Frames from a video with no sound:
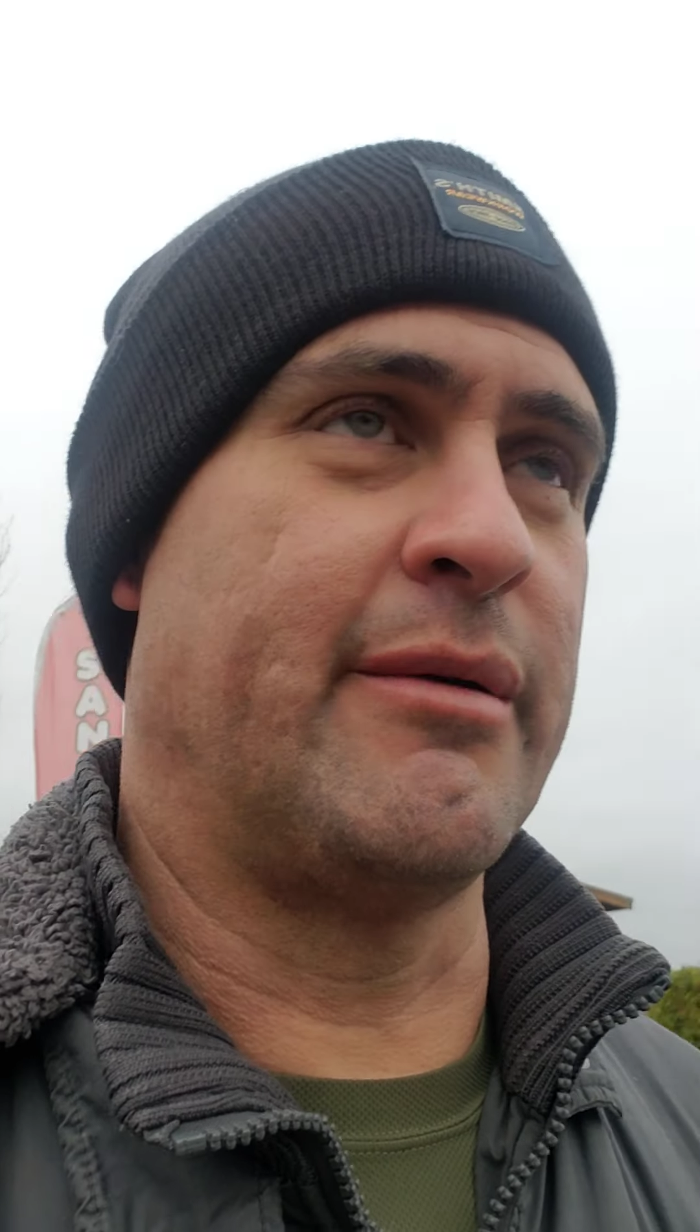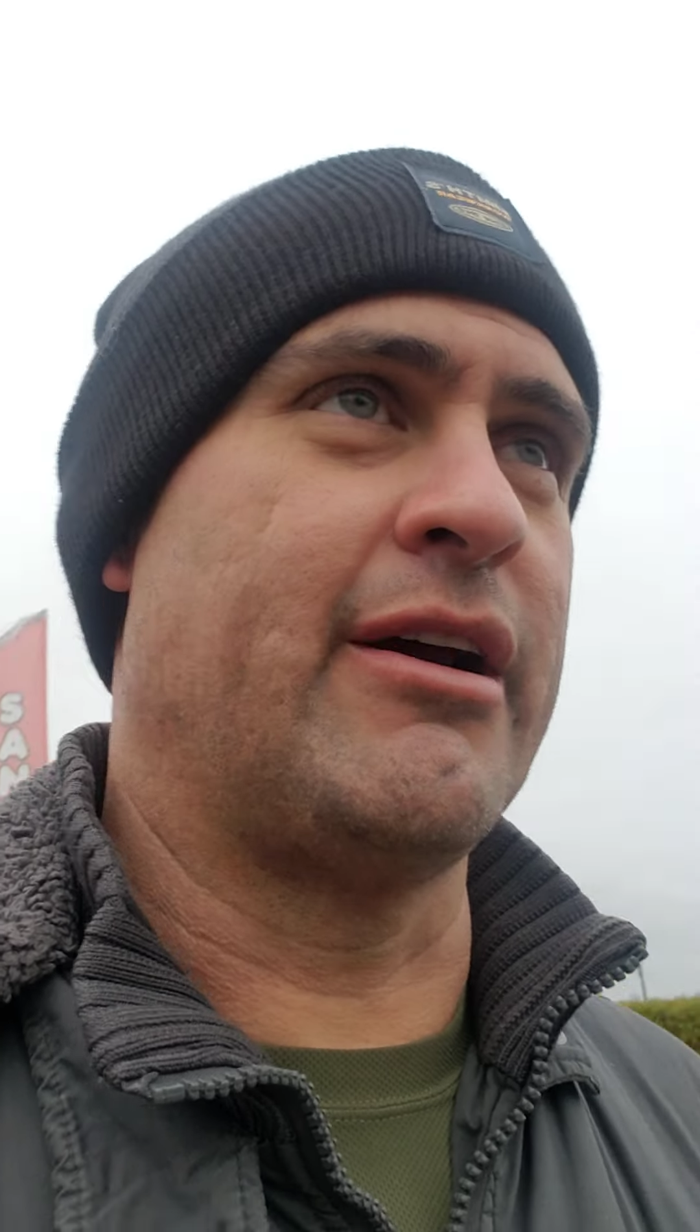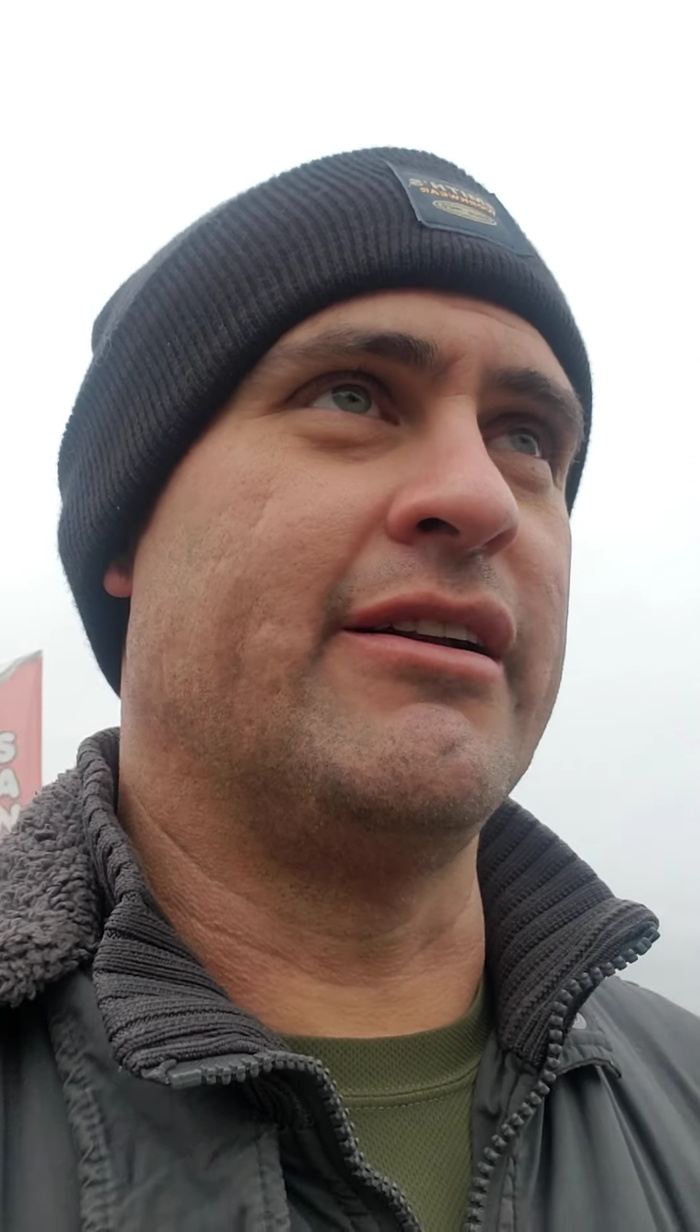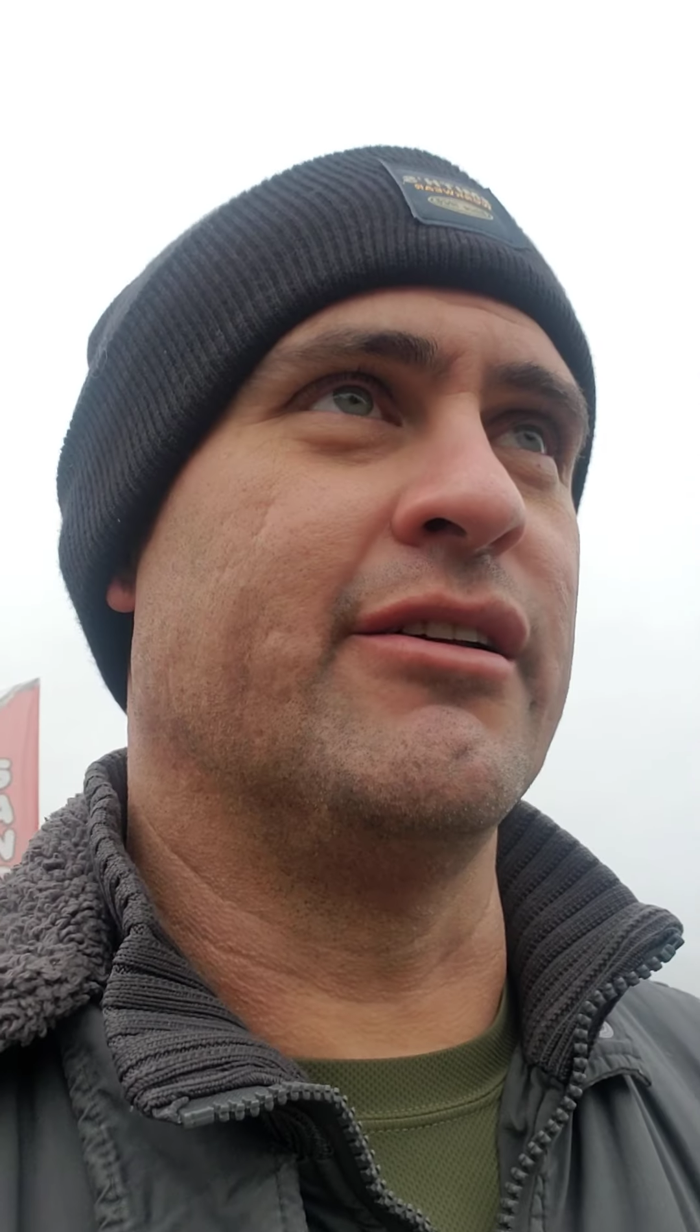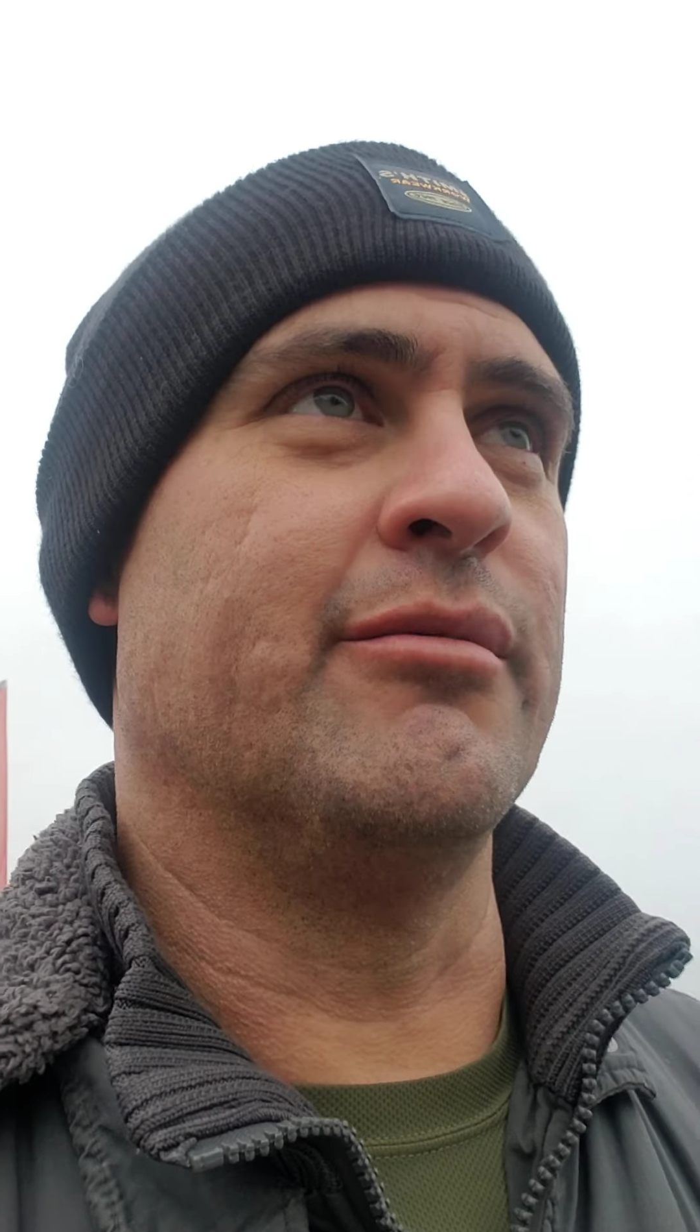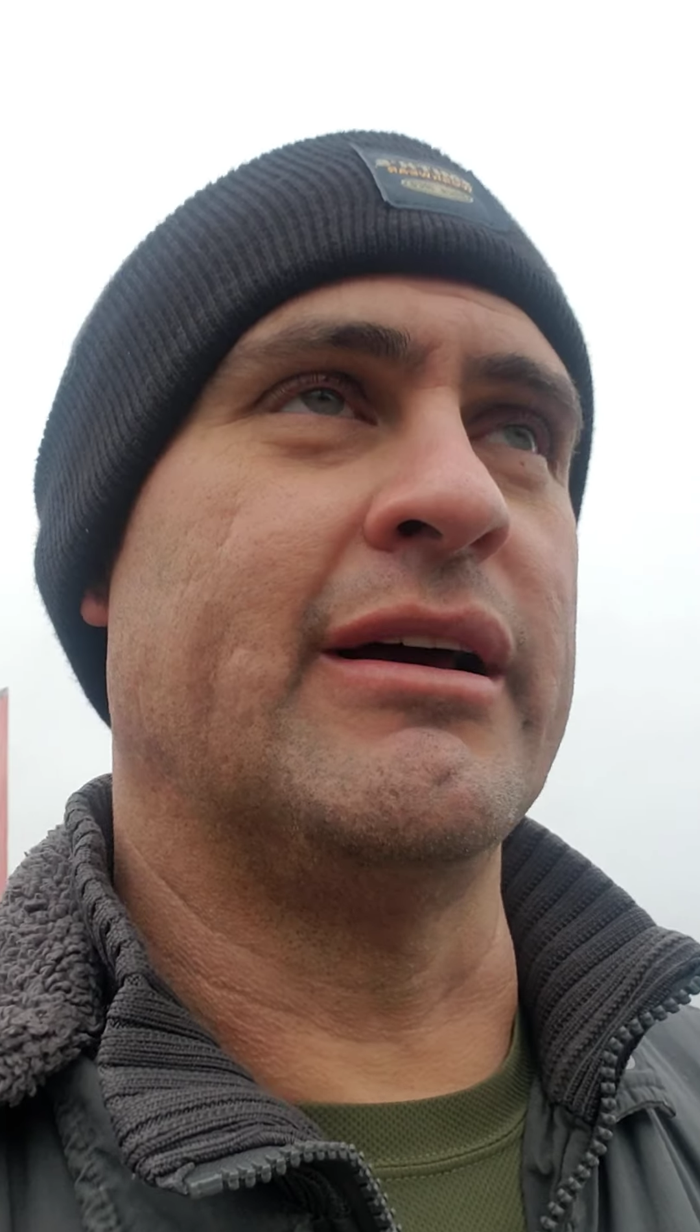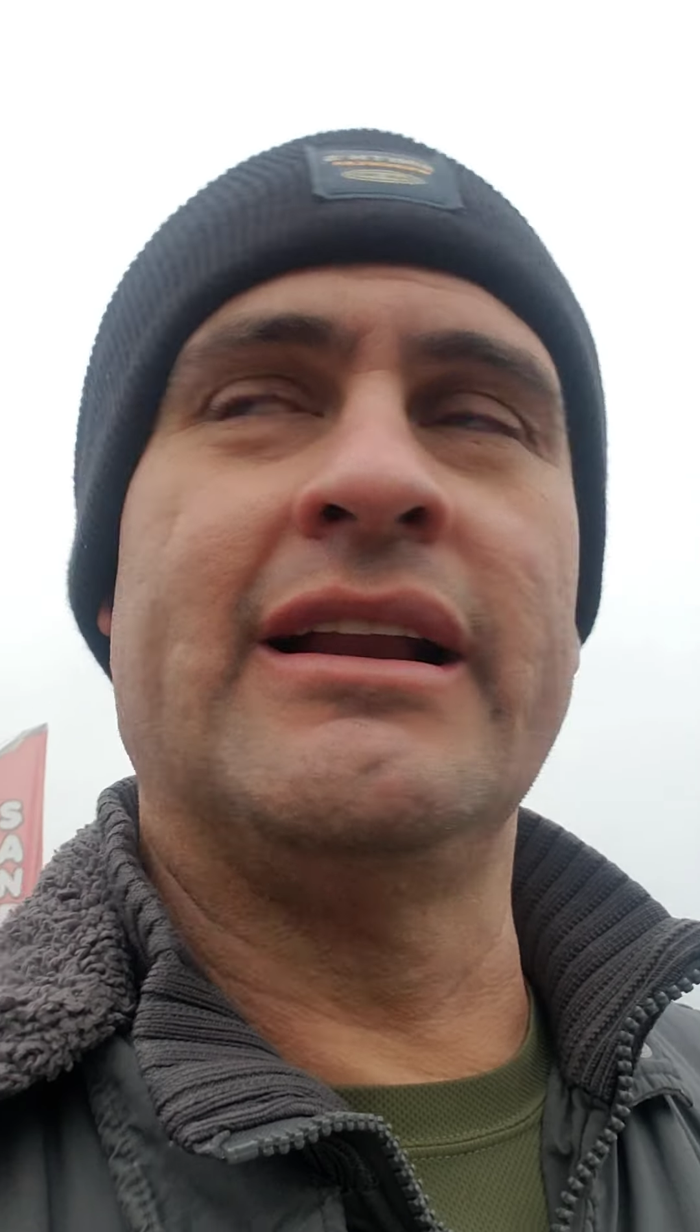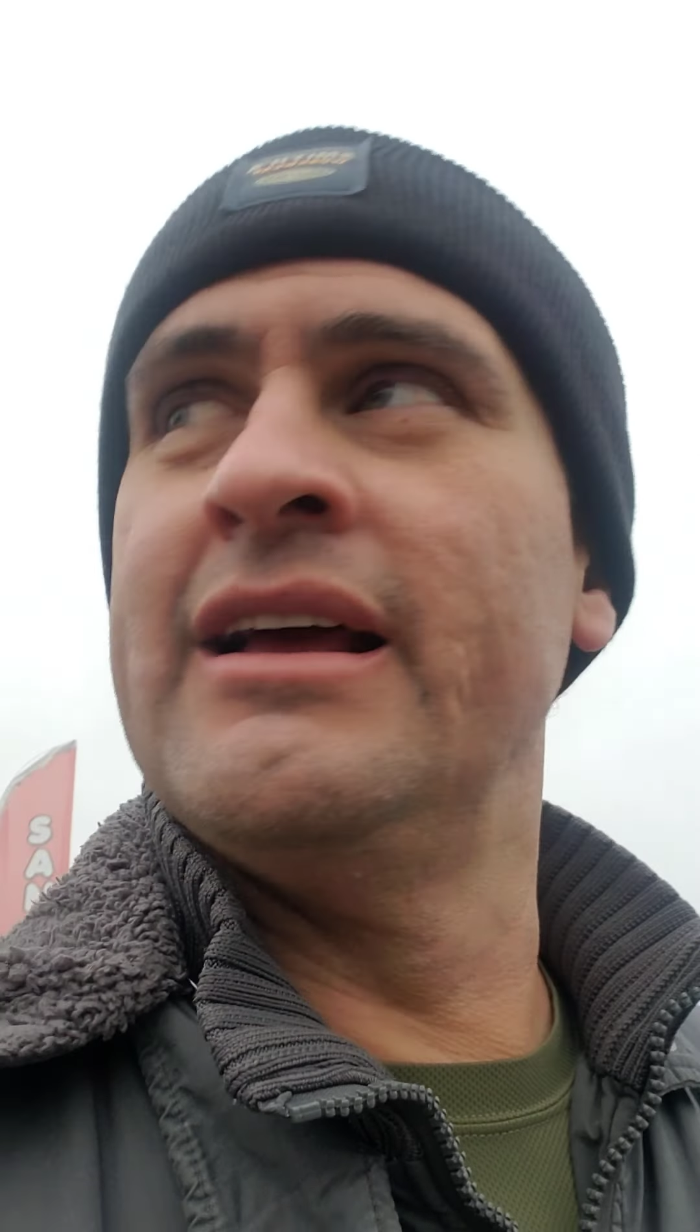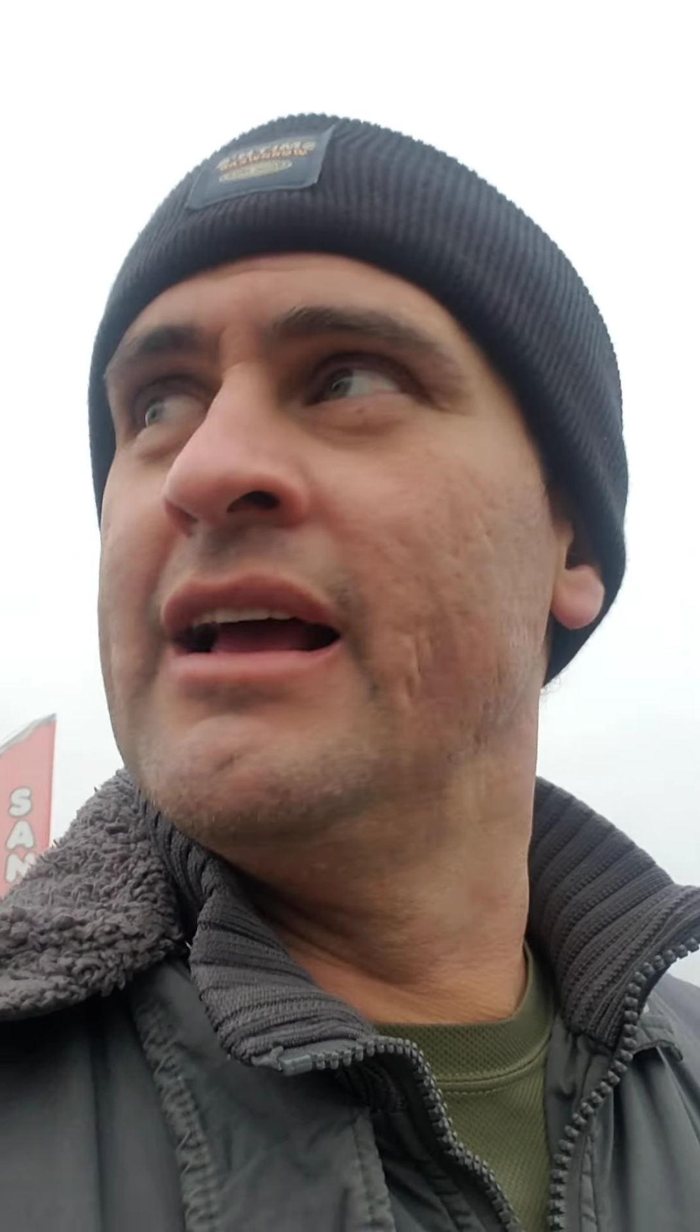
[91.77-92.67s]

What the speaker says: brain a little bit.